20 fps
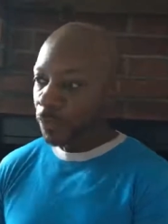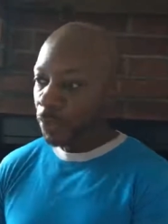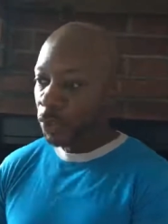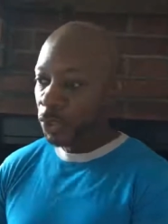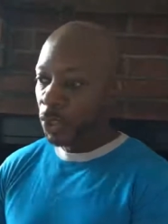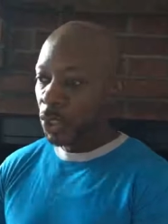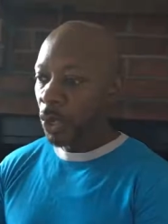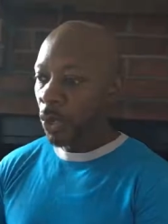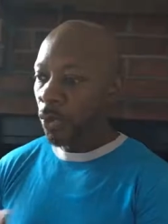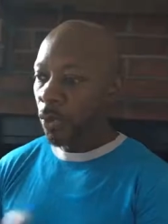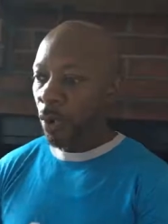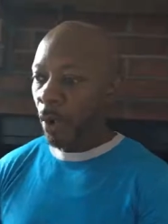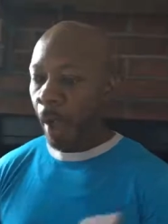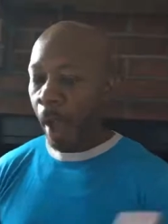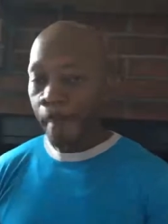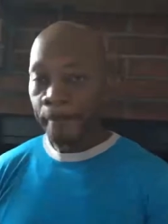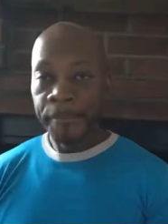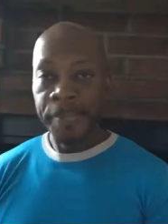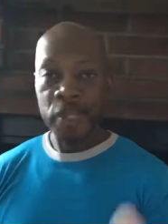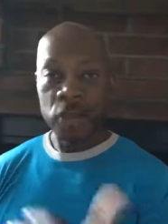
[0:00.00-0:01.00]
you know,
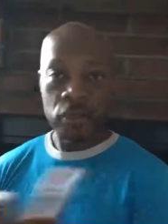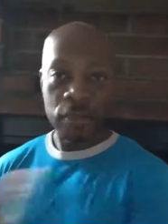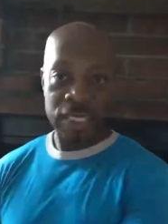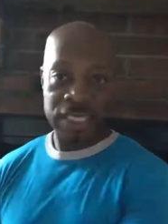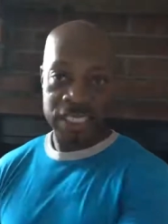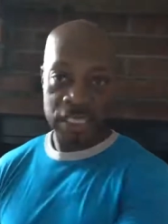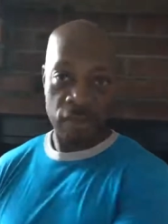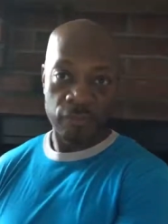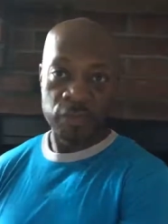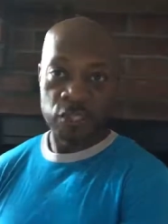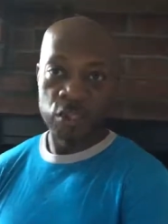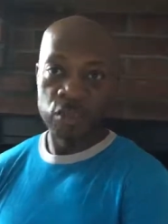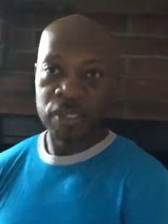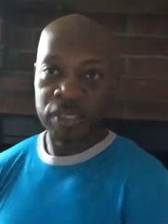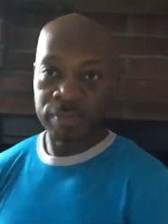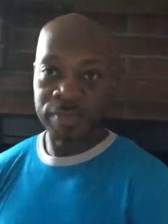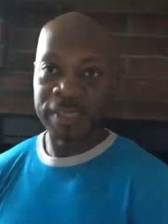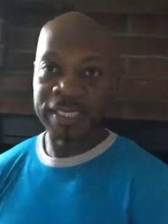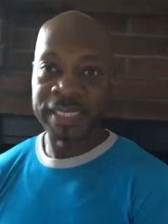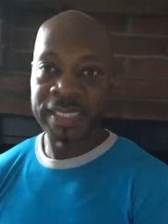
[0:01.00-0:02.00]
I'm building myself to
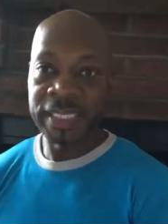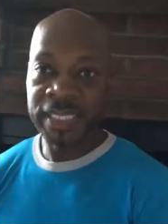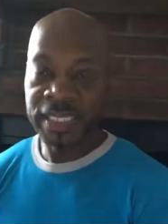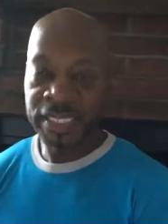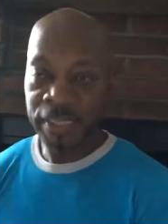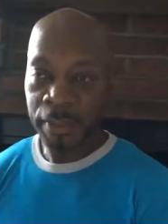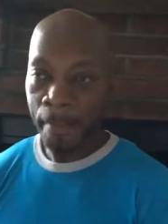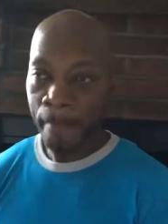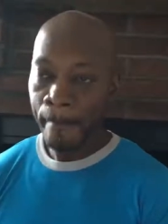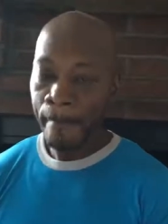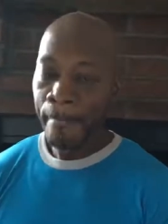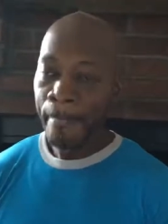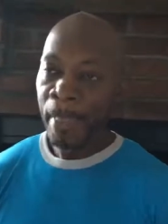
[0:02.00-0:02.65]
this position,